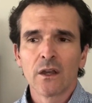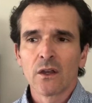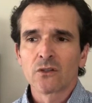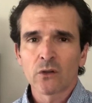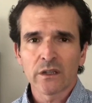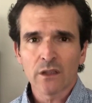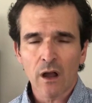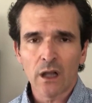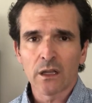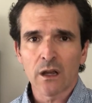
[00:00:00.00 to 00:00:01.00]
during the
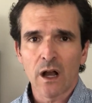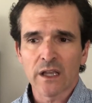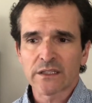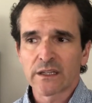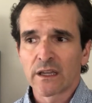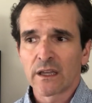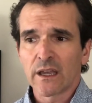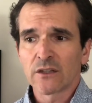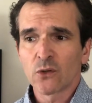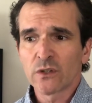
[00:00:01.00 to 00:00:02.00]
Holocaust,
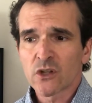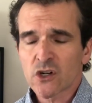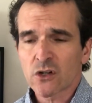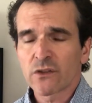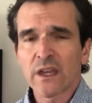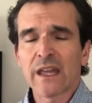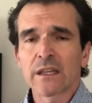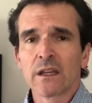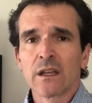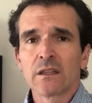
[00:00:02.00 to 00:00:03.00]
and to ensure that
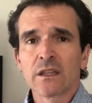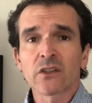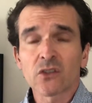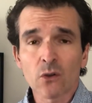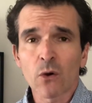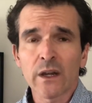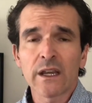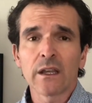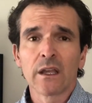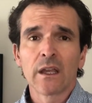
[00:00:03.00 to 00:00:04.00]
this
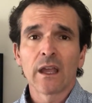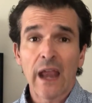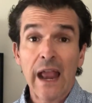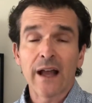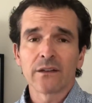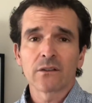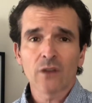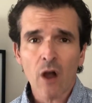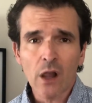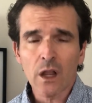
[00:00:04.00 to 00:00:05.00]
story and the
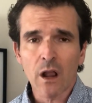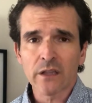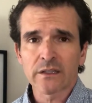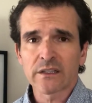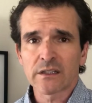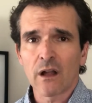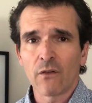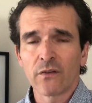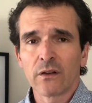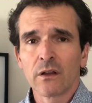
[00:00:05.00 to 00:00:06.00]
Holocaust
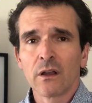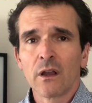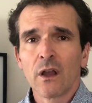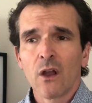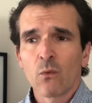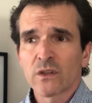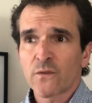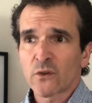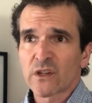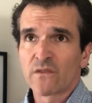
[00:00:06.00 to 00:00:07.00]
itself was,
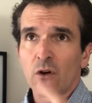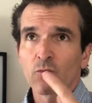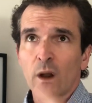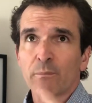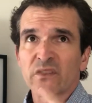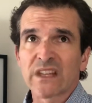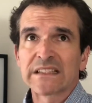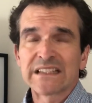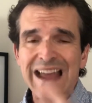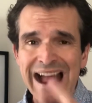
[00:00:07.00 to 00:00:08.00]
first of all,
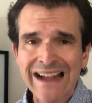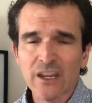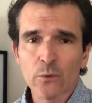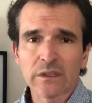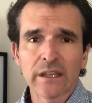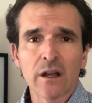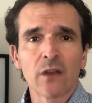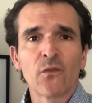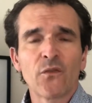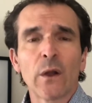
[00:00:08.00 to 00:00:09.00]
represented accurately
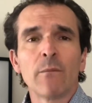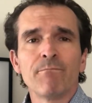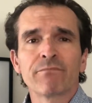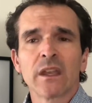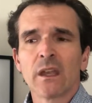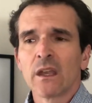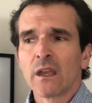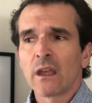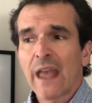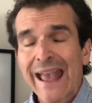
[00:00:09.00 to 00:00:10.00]
on film
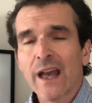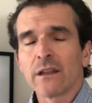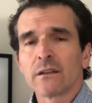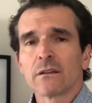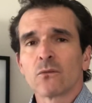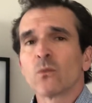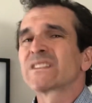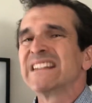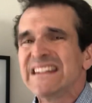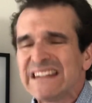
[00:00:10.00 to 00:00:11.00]
and was
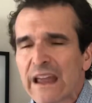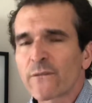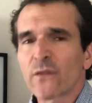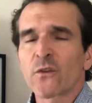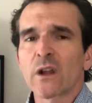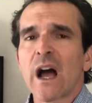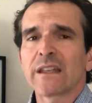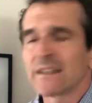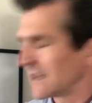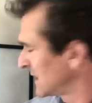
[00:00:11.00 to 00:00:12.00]
never
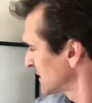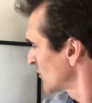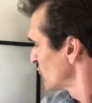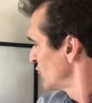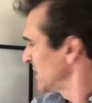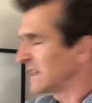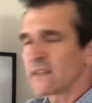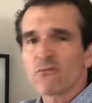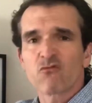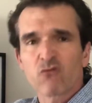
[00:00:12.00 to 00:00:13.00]
forgotten. That's a really,
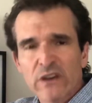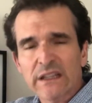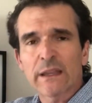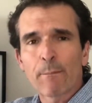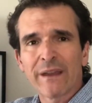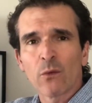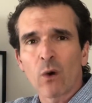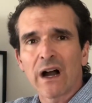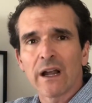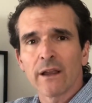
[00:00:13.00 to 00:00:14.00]
really big
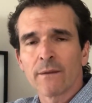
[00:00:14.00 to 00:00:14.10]
why.